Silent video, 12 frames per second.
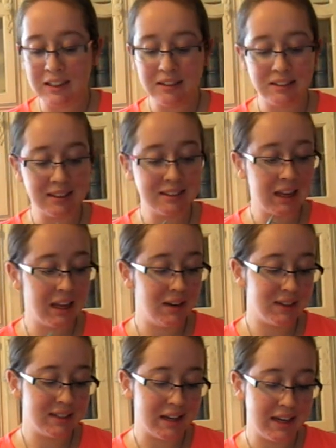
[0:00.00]
So that's kind
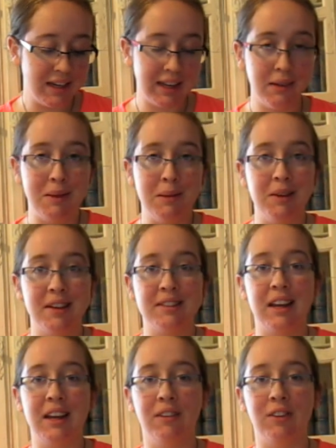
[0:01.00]
of exciting and maybe a
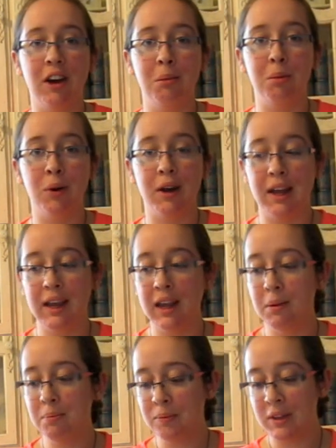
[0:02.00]
sign of how bored I
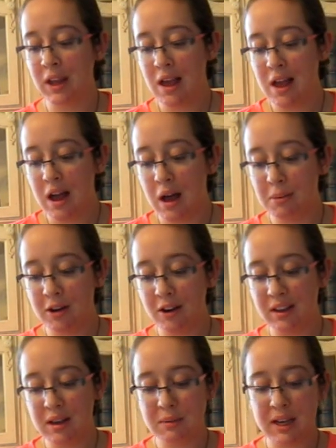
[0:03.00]
am.
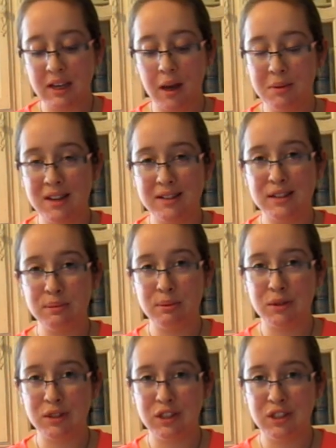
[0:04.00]
Apparently my copy isn't
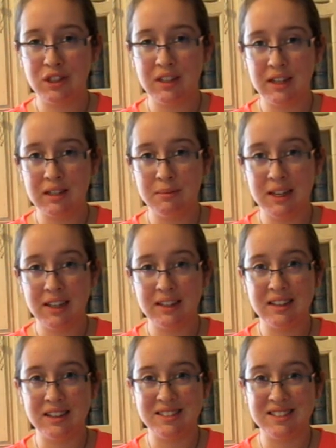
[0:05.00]
supposed to sh get to me
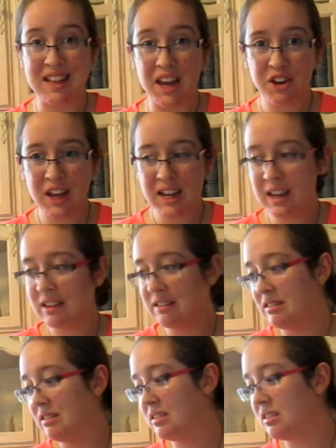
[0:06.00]
until Saturday,
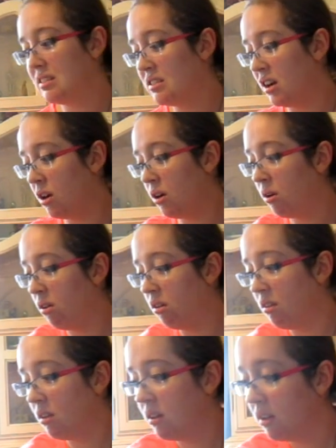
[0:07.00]
so
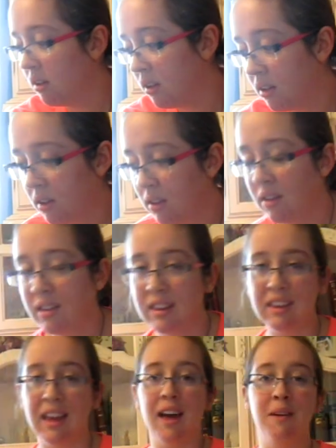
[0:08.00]

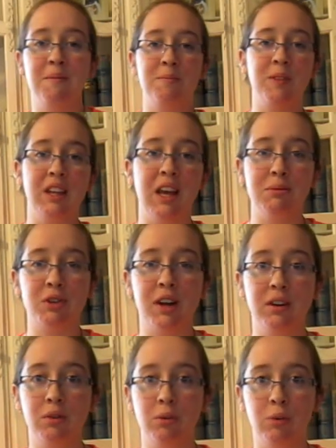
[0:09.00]
yeah, I'm
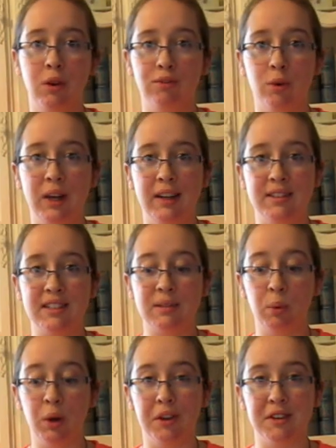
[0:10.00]
trying to avoid
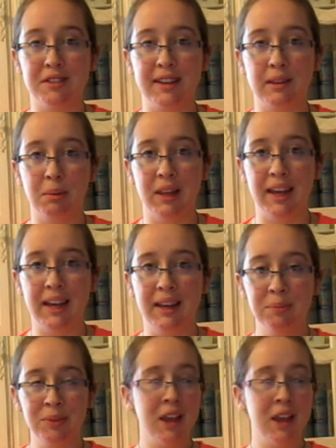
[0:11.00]
spoilers like the plague.